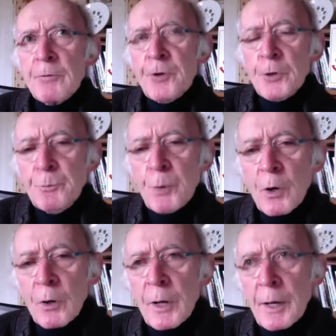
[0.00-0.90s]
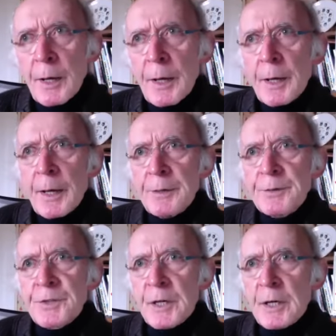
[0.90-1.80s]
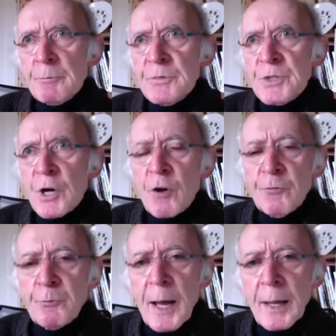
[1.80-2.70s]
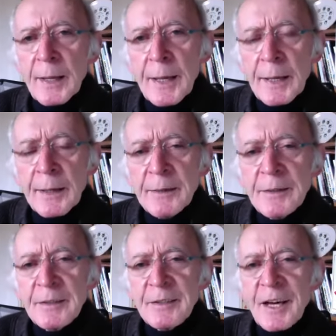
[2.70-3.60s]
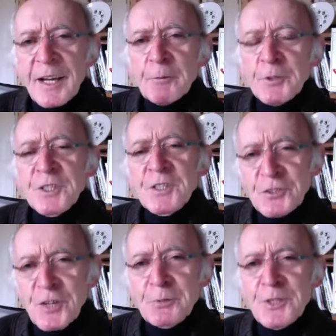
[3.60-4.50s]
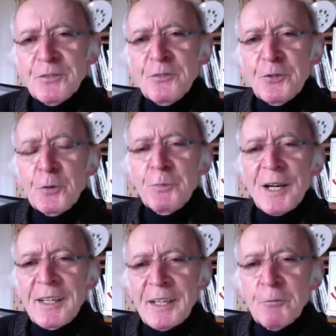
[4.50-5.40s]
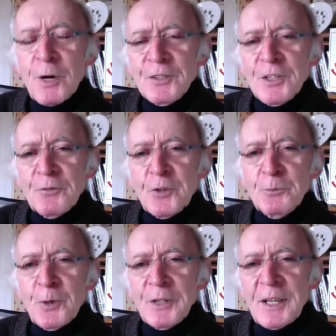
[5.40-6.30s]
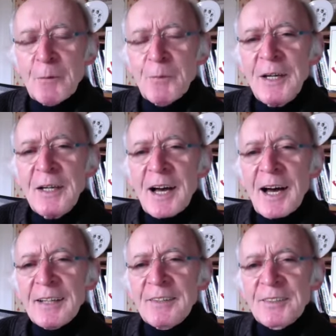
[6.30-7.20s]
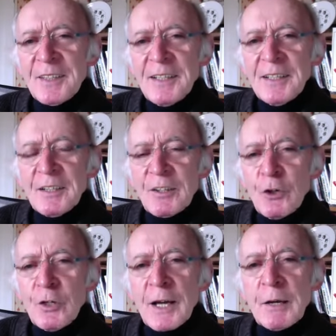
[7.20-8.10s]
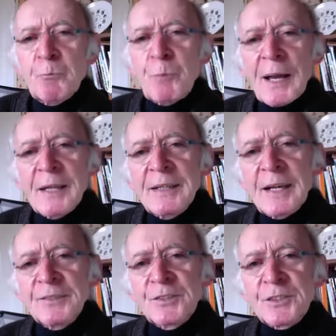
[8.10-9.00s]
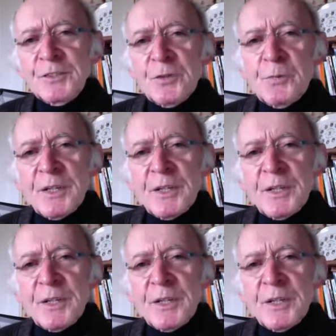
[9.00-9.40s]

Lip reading: Football in Terms of Ballet. And it was a description of a kid watching a football game and thinking it looked like ballet dancers from the